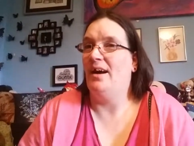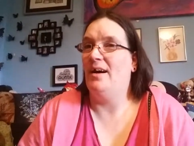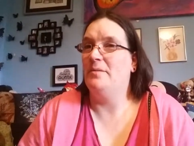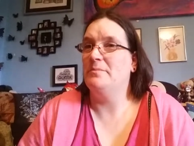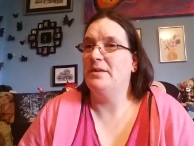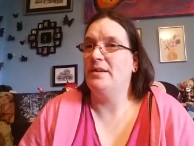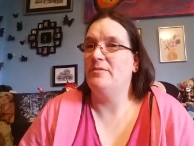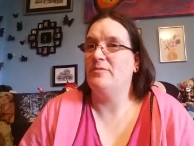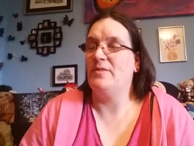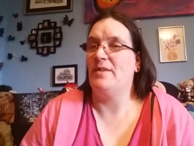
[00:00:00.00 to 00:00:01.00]
um, but
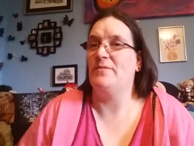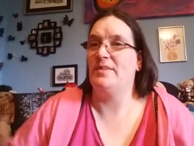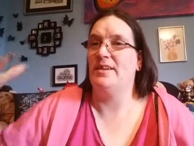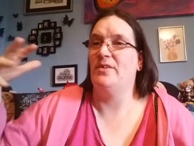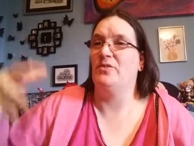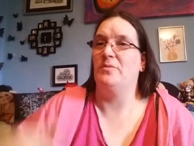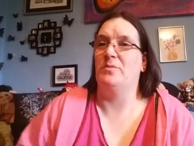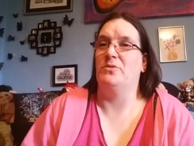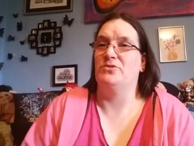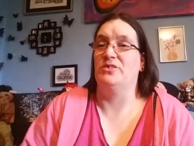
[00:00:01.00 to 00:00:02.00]
if everything goes in
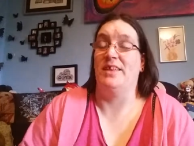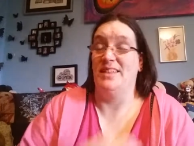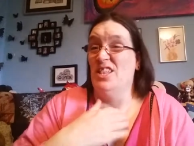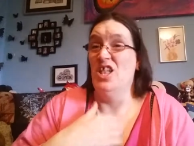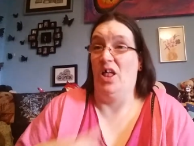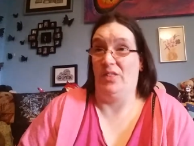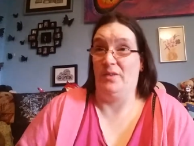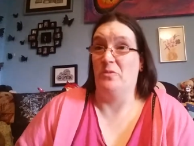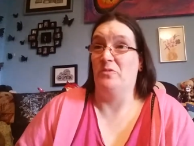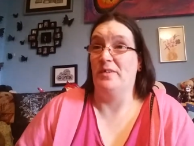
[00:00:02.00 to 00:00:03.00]
proportion, then
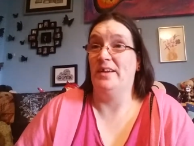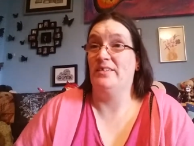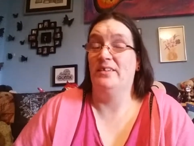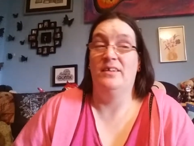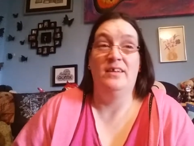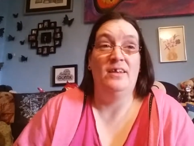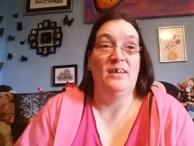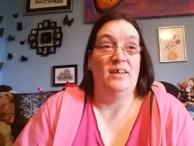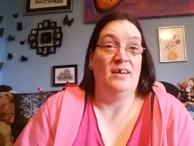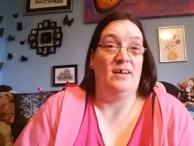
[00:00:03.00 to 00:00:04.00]
nothing will fit.
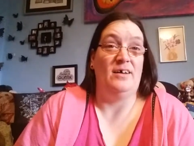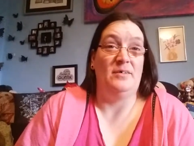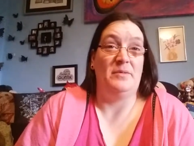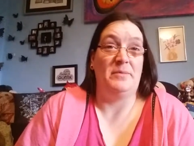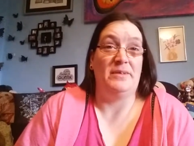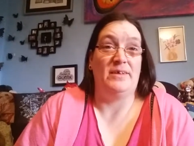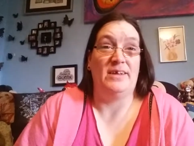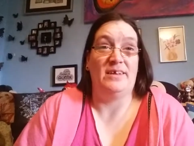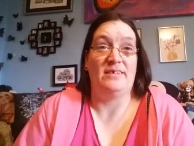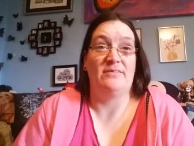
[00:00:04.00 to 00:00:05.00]
Um, I'll be
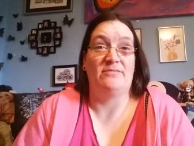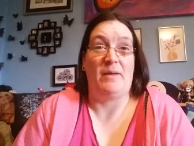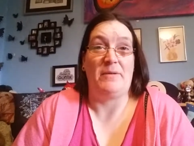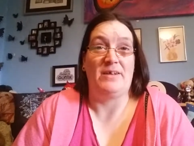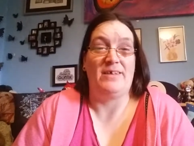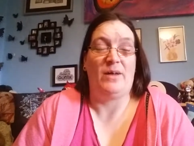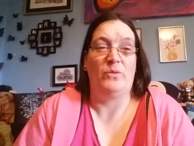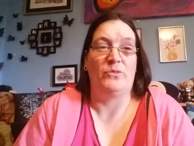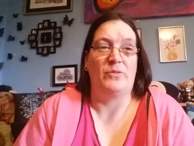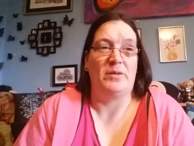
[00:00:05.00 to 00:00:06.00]
like wrapping
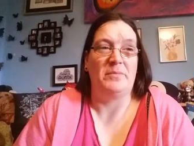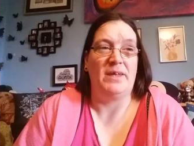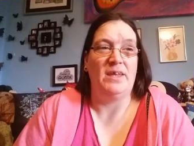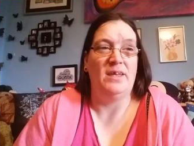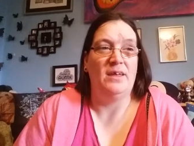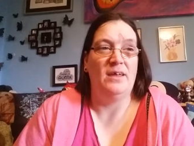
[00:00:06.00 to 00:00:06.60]
towels around me.